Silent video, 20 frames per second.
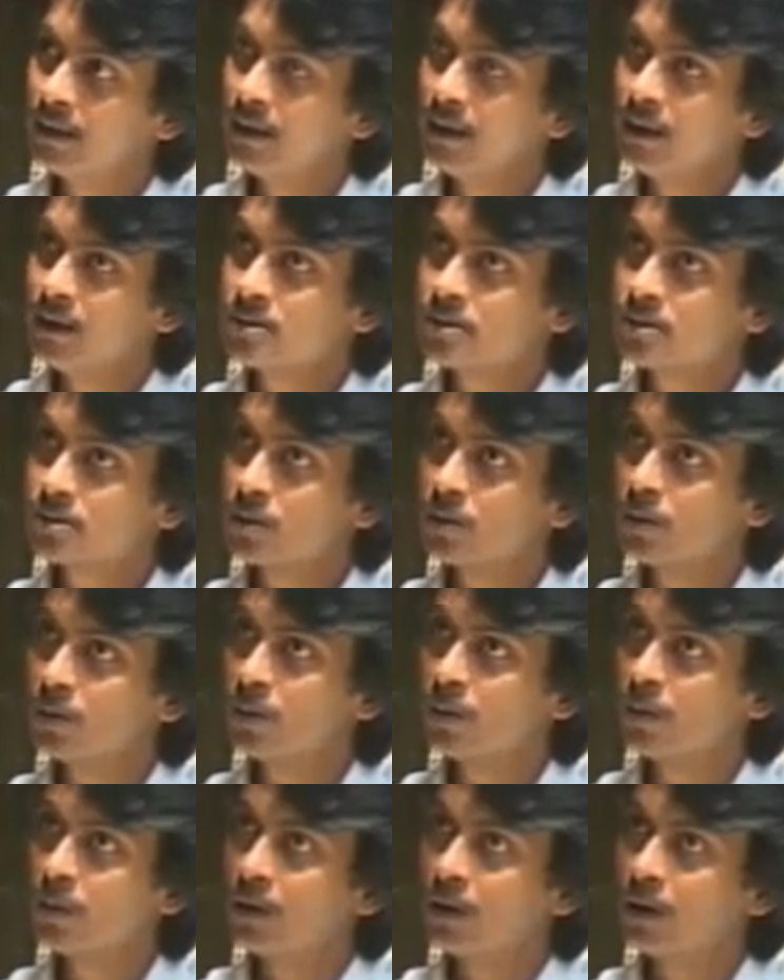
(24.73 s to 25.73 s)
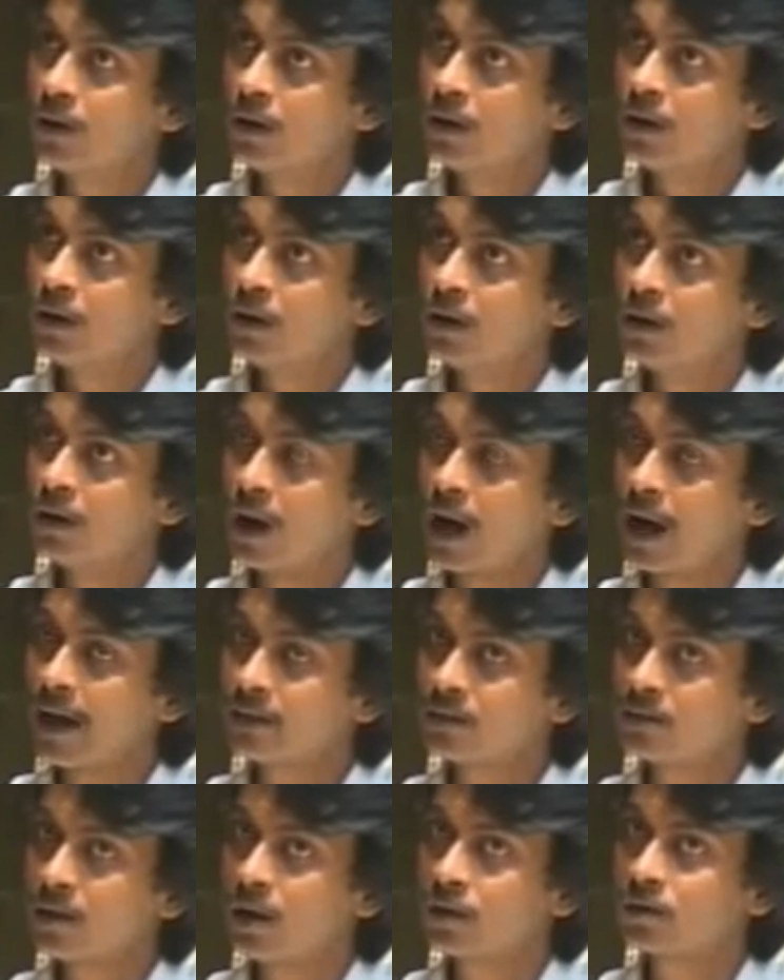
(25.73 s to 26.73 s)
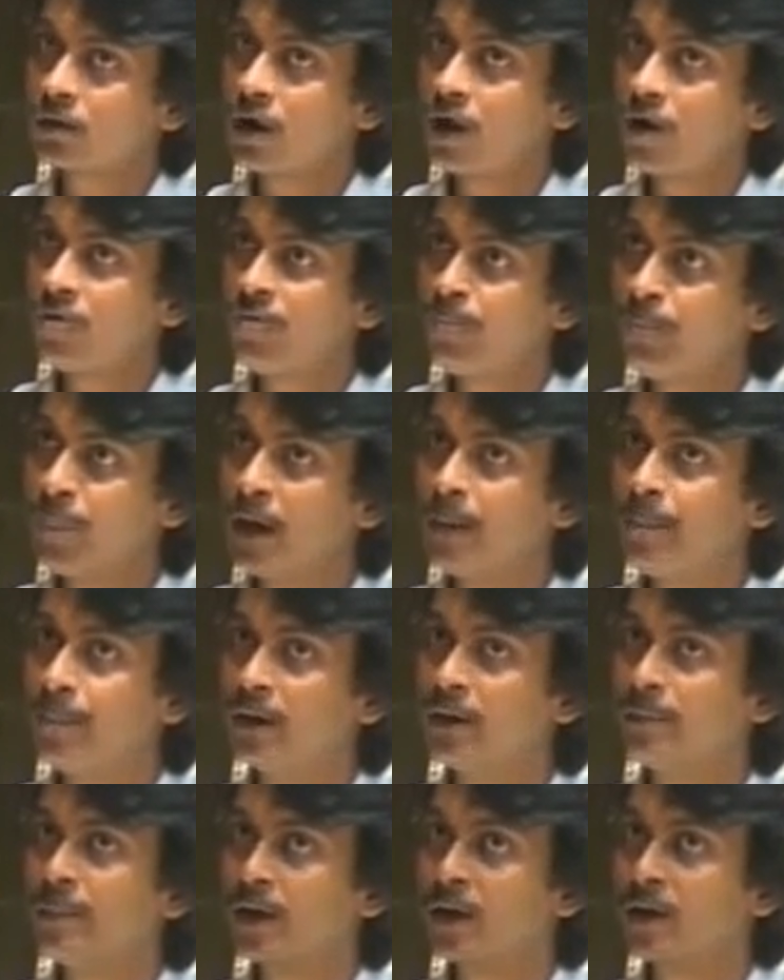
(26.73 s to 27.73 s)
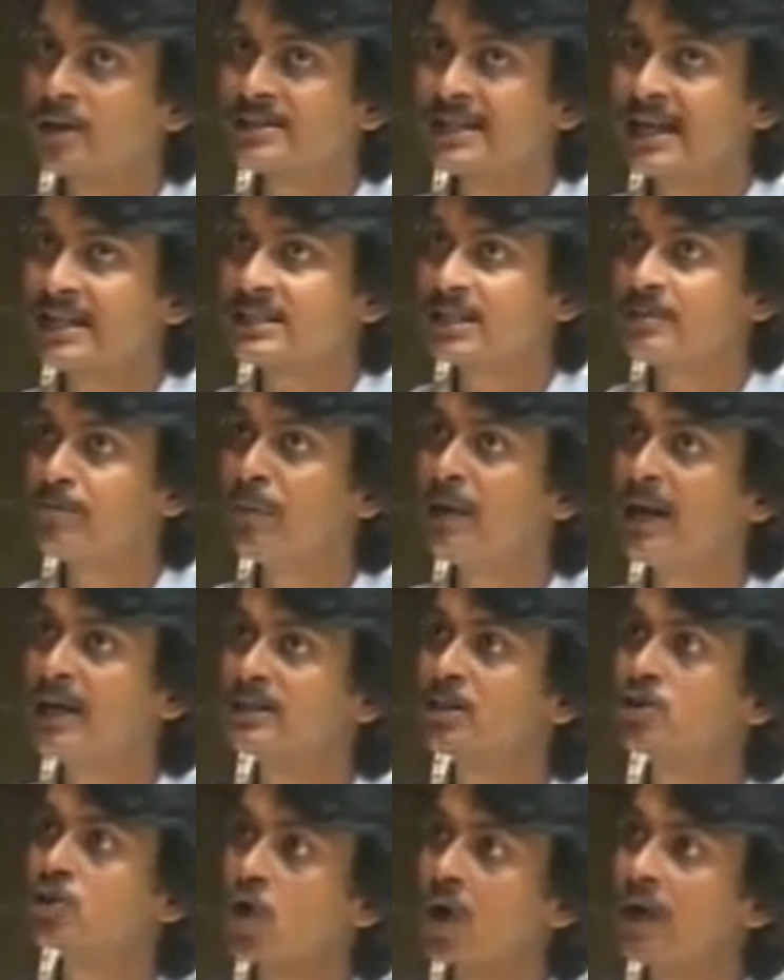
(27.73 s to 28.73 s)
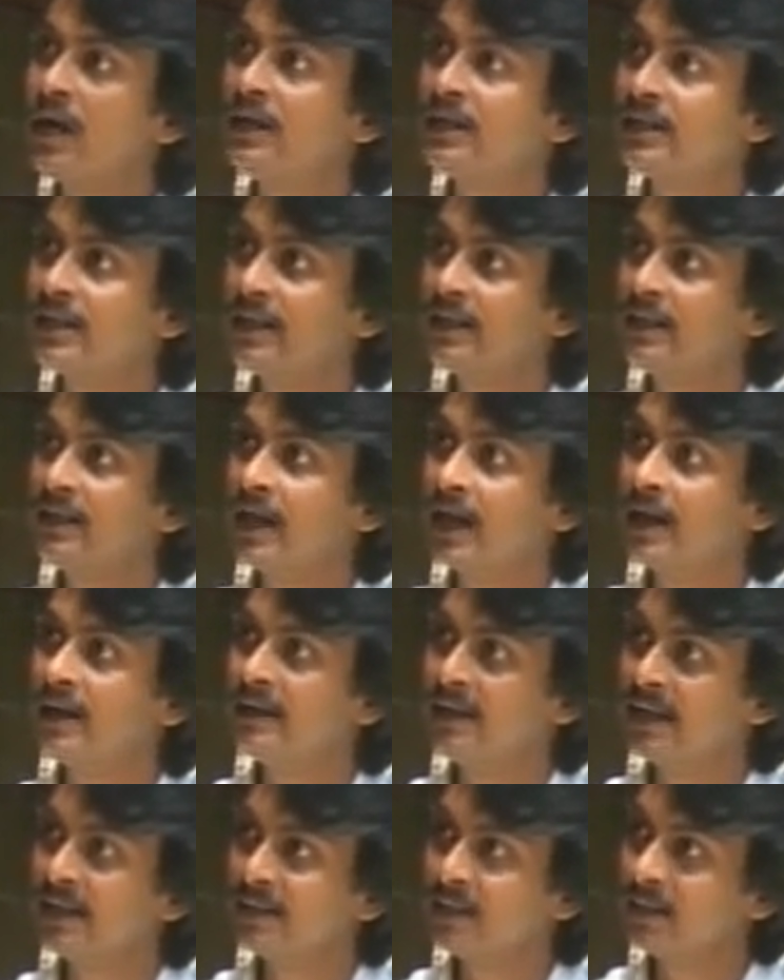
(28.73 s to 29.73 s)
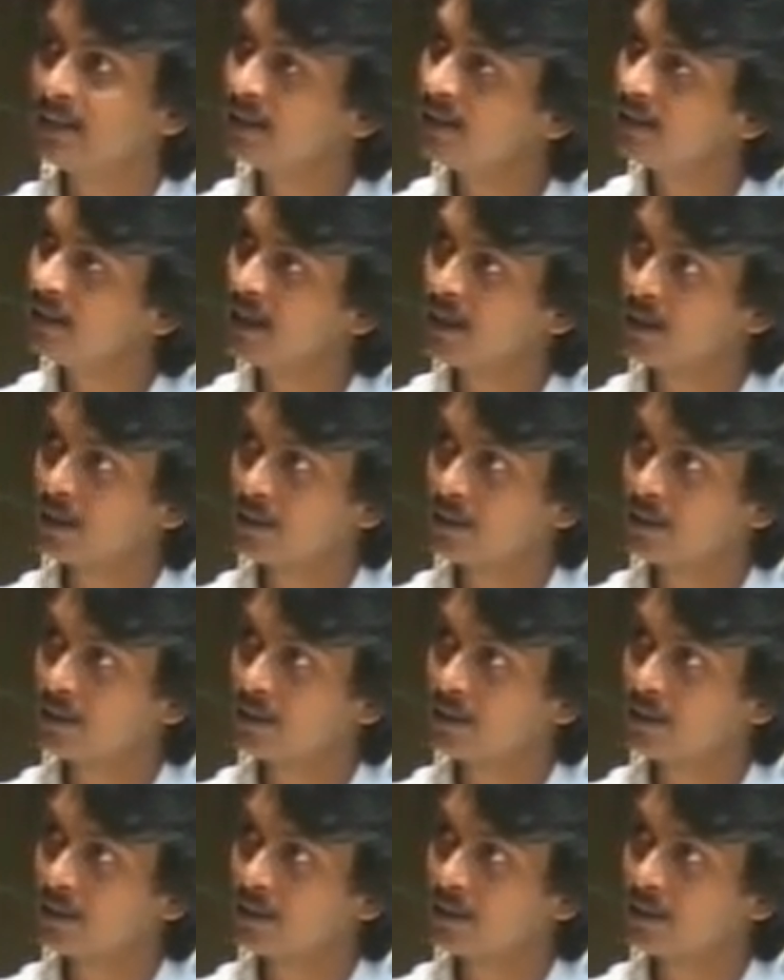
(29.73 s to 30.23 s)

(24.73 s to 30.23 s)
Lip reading: So I thought of purple because that symbolizes royalty and dignity, and